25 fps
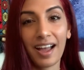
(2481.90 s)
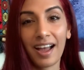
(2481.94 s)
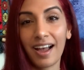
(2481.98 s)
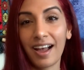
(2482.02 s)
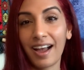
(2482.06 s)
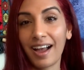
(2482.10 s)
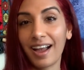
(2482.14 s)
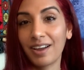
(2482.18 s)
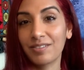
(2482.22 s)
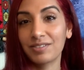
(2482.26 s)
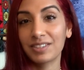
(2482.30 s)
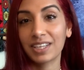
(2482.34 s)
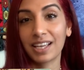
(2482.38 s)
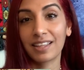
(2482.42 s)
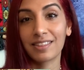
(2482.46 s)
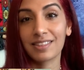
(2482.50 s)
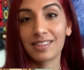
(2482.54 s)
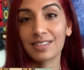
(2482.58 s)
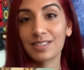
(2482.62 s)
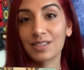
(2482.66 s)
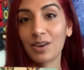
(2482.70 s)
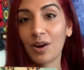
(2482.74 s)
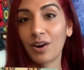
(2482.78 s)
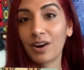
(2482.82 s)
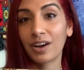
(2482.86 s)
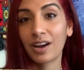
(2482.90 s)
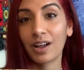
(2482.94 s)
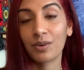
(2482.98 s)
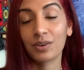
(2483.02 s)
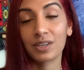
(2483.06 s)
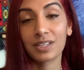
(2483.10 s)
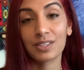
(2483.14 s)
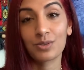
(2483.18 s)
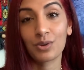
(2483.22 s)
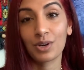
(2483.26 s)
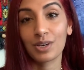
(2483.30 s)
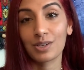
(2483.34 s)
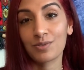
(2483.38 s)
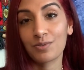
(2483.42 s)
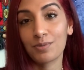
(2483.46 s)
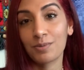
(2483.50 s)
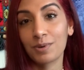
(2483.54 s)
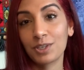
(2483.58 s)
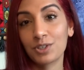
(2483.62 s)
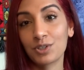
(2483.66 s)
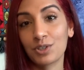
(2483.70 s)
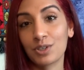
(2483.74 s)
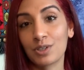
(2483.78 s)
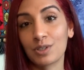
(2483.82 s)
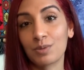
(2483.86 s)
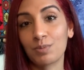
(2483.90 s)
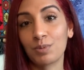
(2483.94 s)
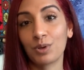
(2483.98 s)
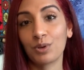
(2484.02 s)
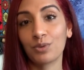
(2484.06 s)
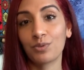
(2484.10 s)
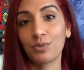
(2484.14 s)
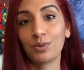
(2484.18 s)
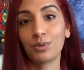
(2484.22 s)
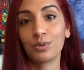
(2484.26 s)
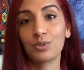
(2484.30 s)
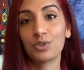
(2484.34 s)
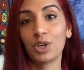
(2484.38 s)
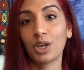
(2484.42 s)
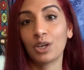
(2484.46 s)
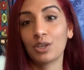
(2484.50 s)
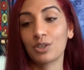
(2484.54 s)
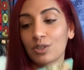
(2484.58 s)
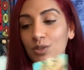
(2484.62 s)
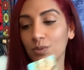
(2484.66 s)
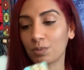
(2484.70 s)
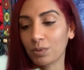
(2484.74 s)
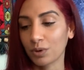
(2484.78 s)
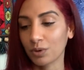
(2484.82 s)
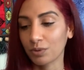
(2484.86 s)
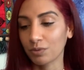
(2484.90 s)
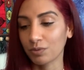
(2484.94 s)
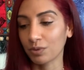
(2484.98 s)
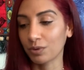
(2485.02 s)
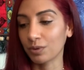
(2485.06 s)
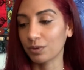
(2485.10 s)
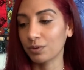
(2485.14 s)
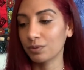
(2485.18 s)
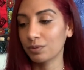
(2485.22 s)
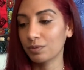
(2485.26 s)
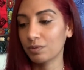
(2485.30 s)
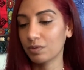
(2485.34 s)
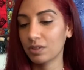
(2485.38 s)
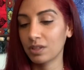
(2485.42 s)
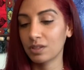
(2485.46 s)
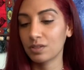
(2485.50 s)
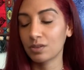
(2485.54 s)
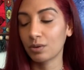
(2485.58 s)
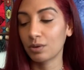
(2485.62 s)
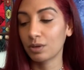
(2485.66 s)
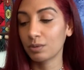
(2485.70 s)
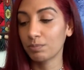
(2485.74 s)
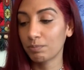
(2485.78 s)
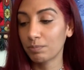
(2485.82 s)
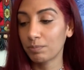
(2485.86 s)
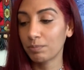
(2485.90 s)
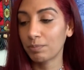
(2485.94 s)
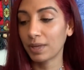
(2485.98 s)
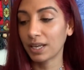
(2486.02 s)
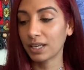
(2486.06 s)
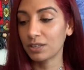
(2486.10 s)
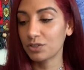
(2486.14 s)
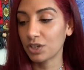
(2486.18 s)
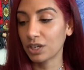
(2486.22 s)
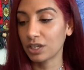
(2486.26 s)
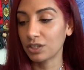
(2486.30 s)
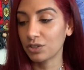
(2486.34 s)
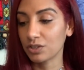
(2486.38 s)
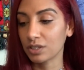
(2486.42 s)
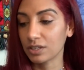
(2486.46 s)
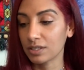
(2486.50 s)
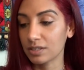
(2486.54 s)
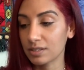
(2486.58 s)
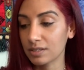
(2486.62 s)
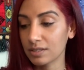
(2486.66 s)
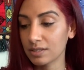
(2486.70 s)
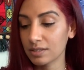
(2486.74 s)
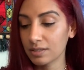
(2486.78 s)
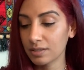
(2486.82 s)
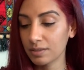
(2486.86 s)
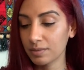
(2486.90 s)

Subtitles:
I have to get this card out because transformation is beautiful, change is beautiful. These are big changes.